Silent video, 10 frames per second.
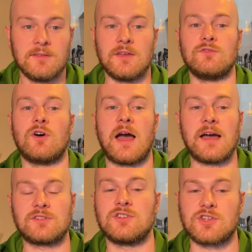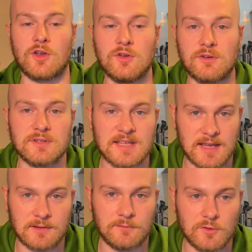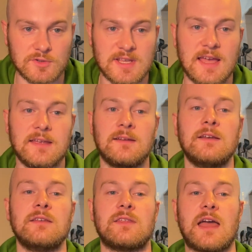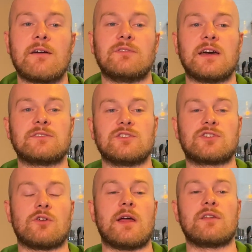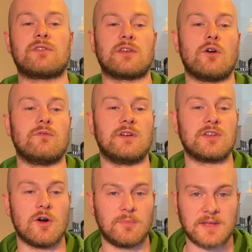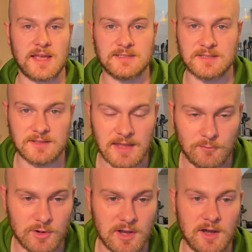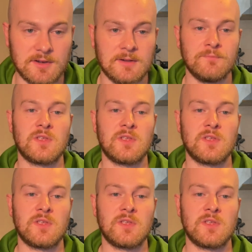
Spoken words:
They've not had to show their attacking forte. They haven't had to show anything overly complicated in that regard.